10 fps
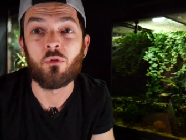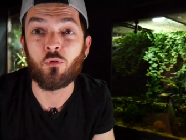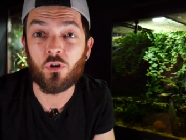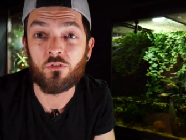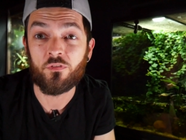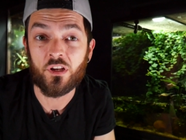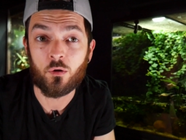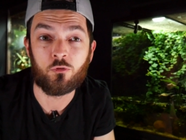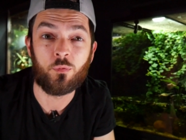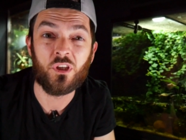If you want to find
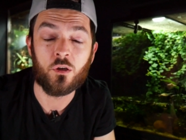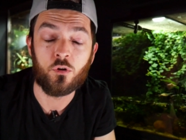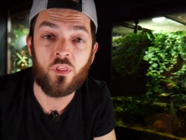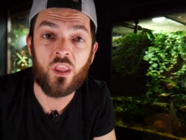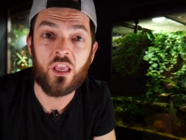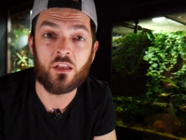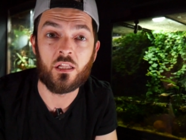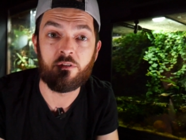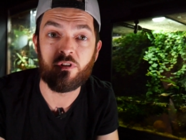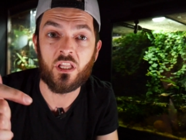out what's been going on there, then
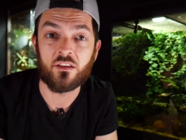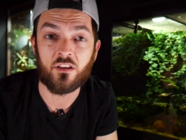I'll leave a link